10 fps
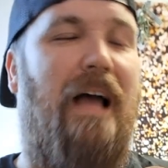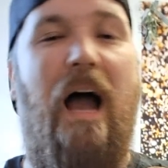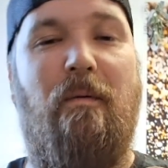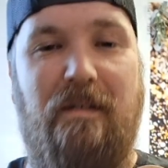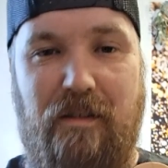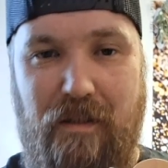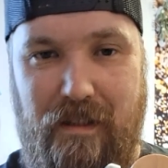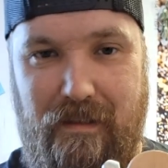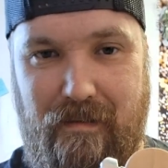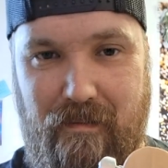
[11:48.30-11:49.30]
I was
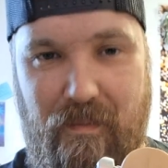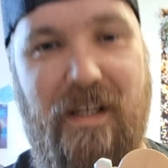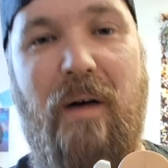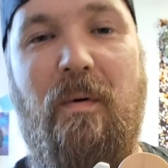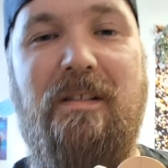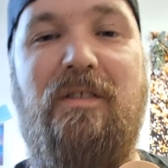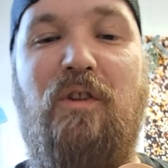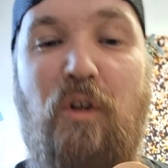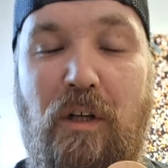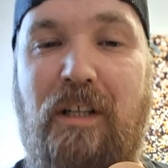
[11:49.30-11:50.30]
looking, but I wasn't
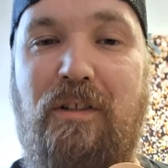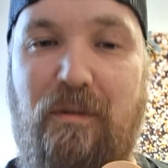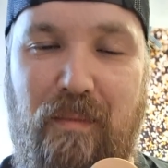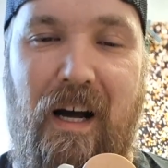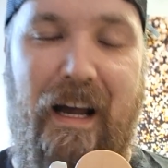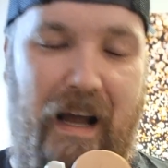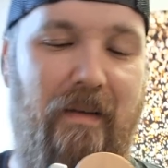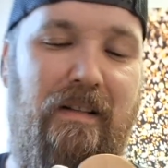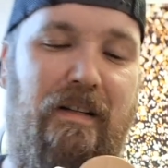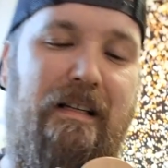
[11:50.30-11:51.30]
looking to buy. I
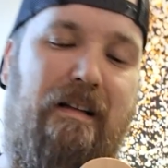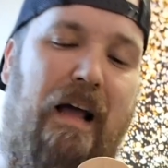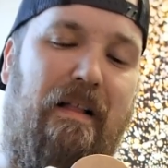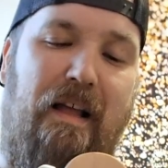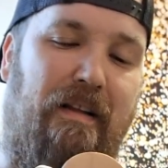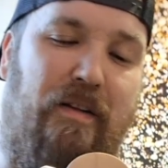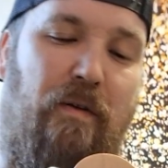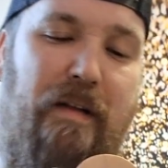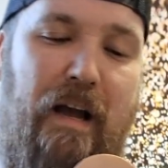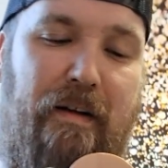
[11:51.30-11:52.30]
like to
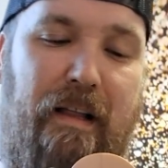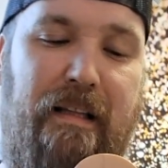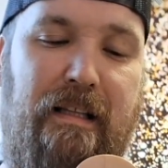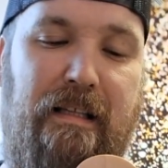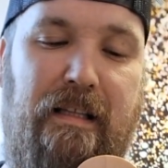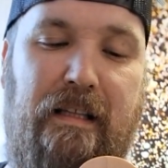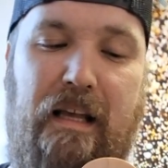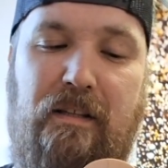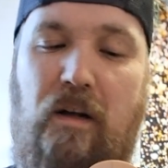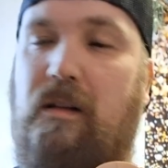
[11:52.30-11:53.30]
go down. I like to see the
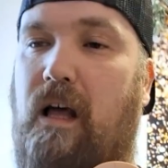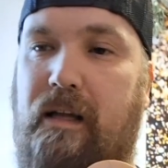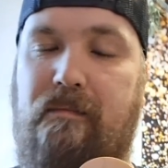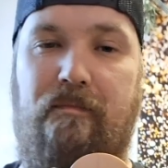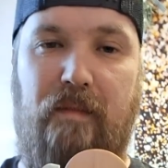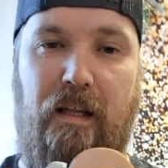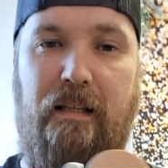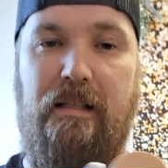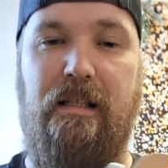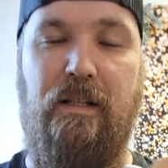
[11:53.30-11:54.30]
things online. I like
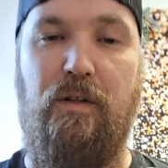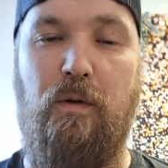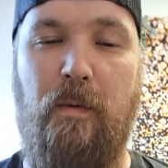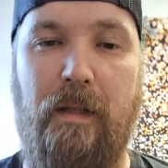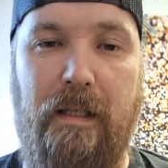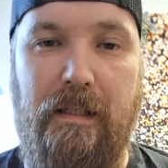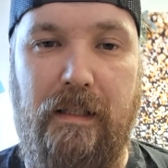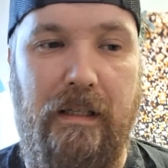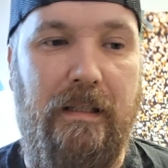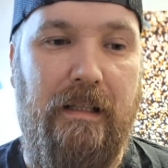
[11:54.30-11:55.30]
to see the new
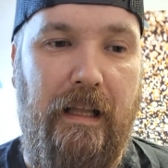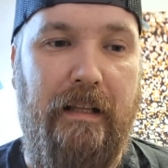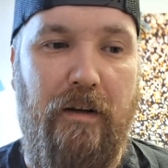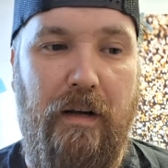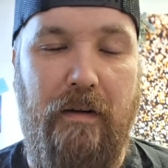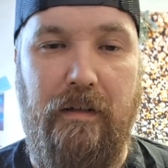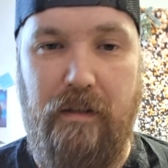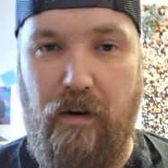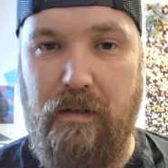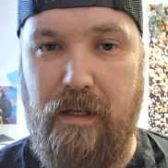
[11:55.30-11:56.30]
releases, and then I like to go down to
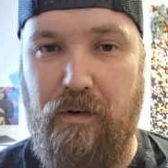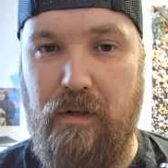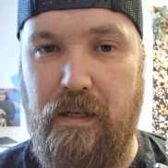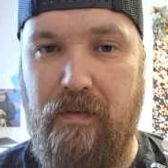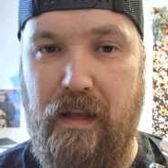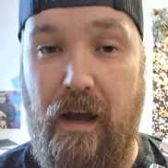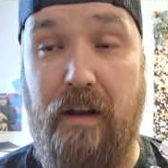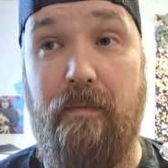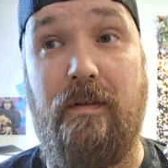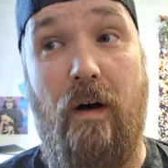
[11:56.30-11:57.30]
Guitar Center and see if they got
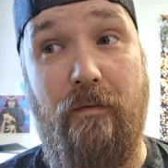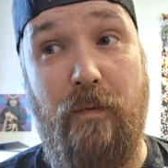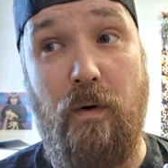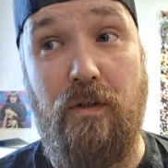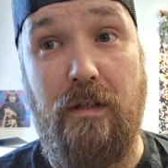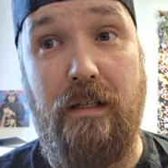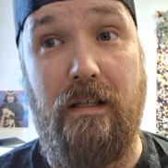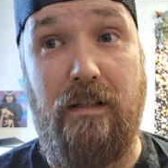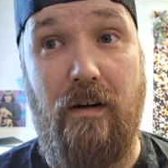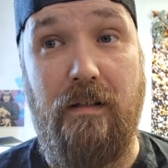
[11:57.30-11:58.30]
them. Unfortunately, the
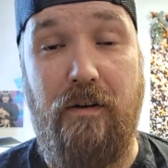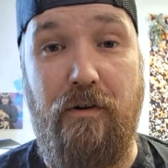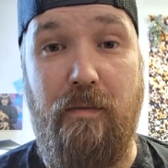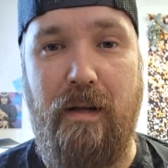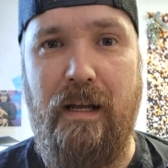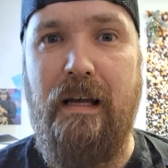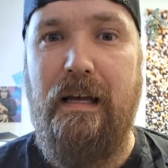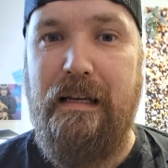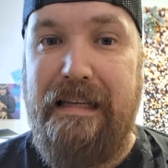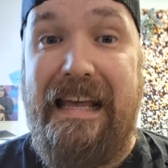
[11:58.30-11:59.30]
Guitar Center near me
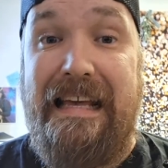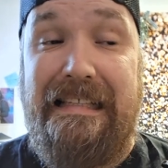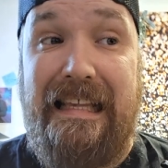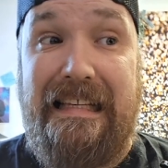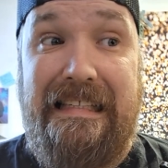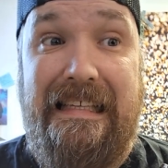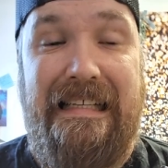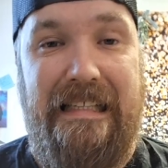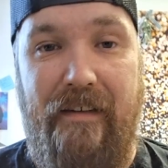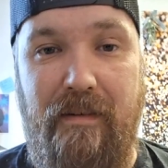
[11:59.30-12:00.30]
takes like
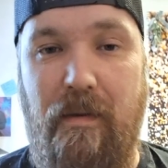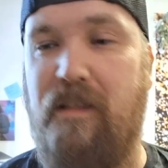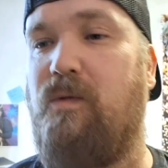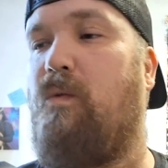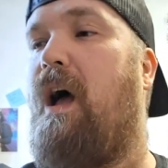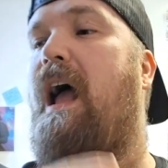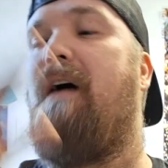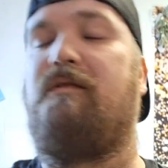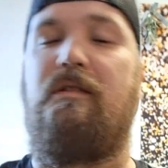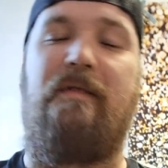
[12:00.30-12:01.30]
6-7 months
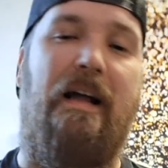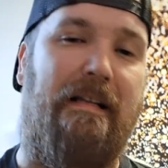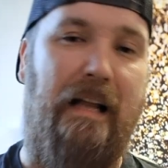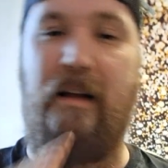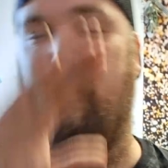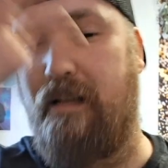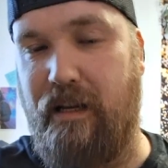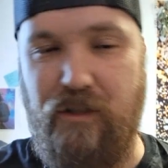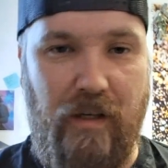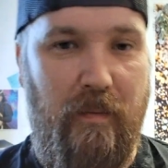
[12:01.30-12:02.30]
after the fact, and I
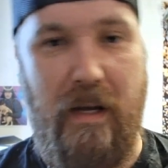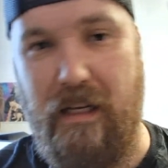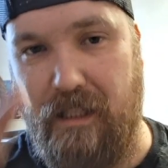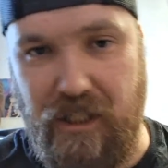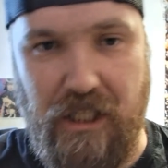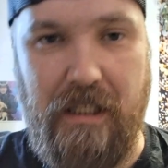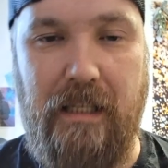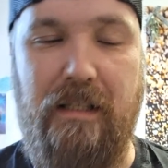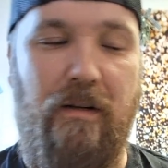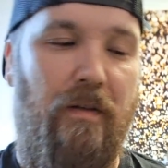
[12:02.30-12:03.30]
understand shipping and
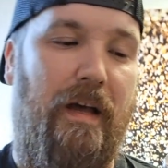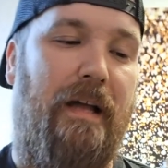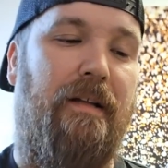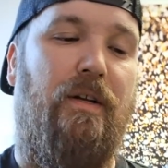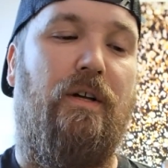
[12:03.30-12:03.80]
logistics and all that,